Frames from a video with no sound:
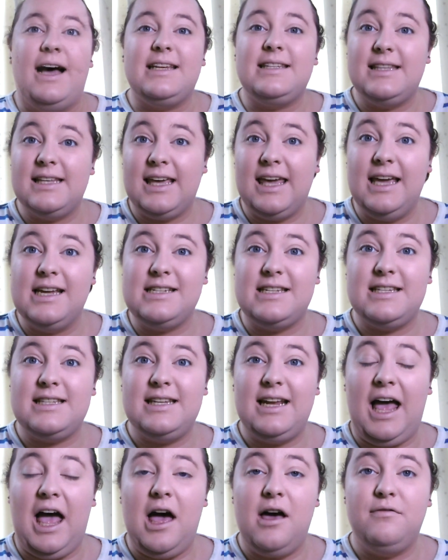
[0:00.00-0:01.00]
As the kit
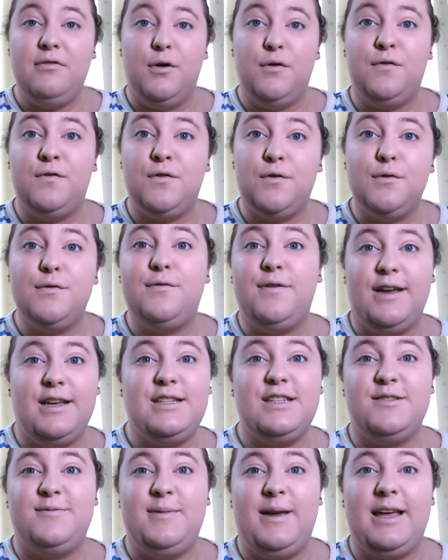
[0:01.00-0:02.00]
doesn't have a full
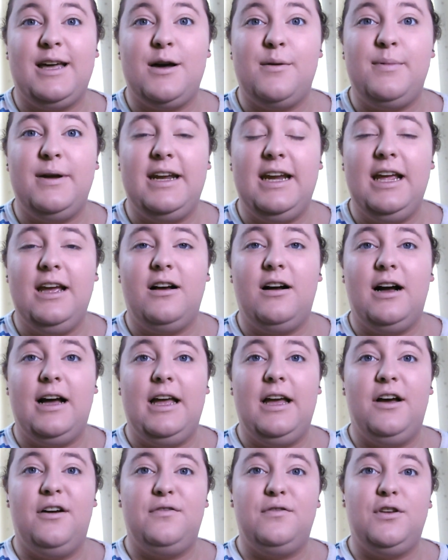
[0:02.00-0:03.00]
face of makeup in it, I
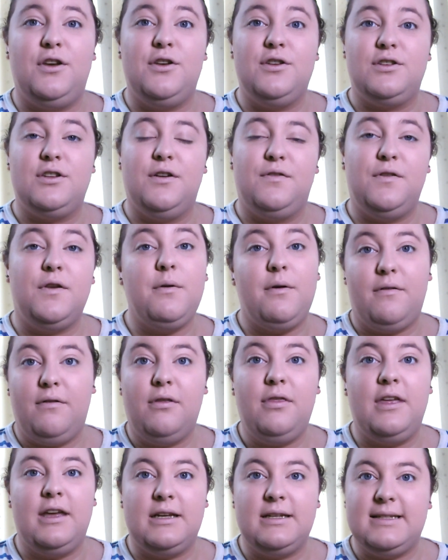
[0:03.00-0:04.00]
have used a few
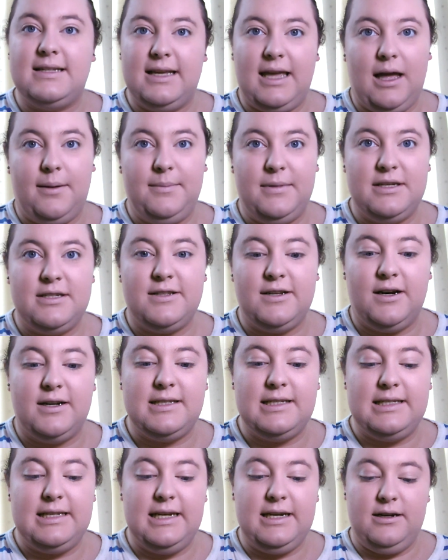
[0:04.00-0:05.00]
other things to get me
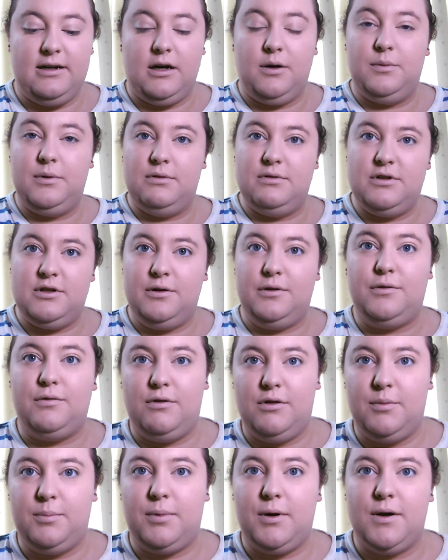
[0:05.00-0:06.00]
started here, and I will do
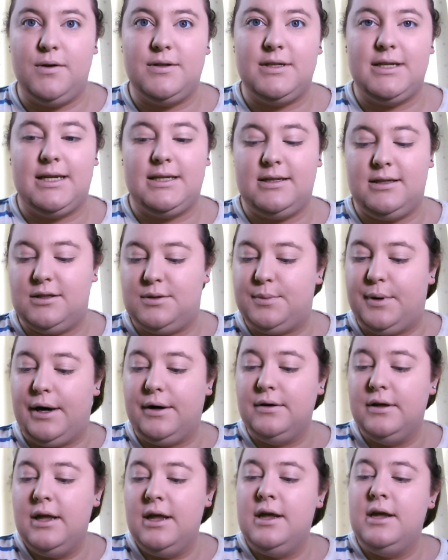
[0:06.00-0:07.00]
through the process as
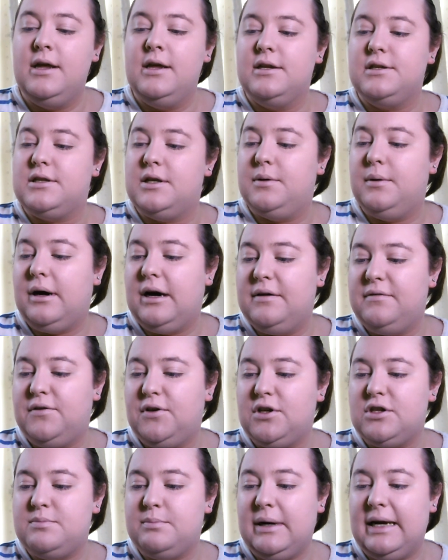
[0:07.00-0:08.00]
well. So I've
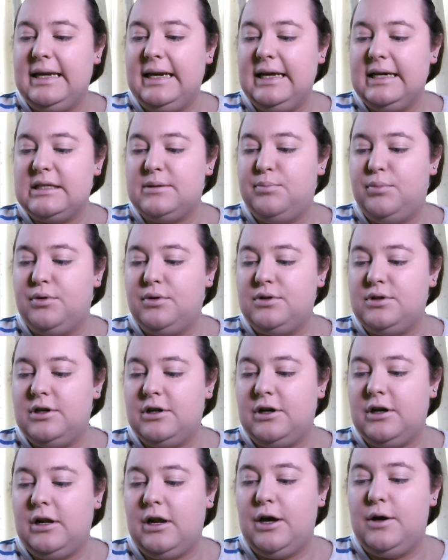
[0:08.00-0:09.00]
used my NYX Born
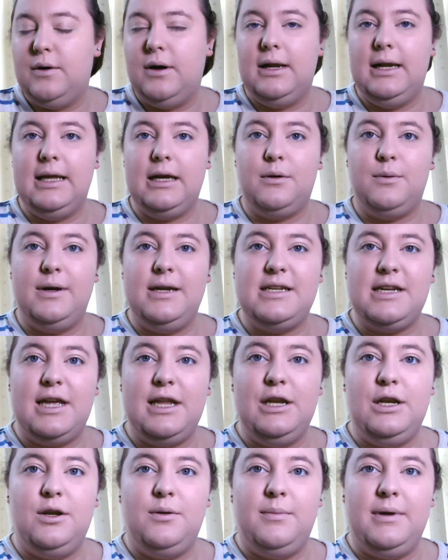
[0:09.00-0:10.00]
to Glow Liquid
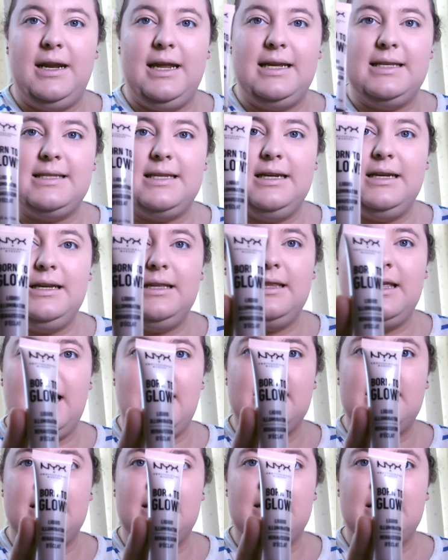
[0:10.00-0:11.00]
Illuminator,
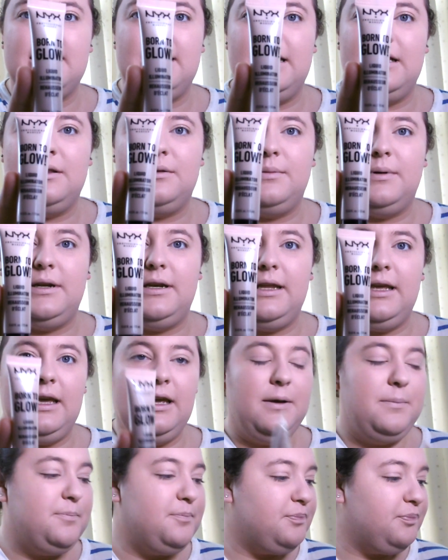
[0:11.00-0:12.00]
that's this little one
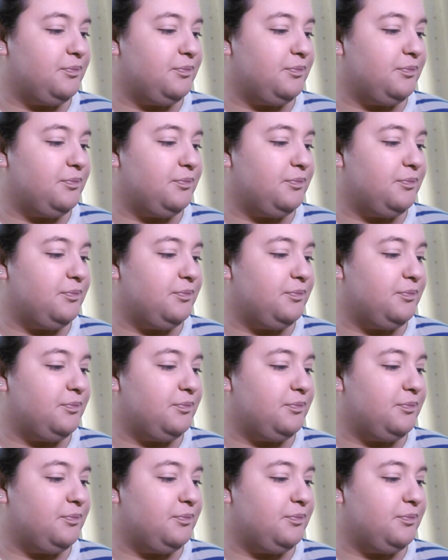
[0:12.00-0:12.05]
here.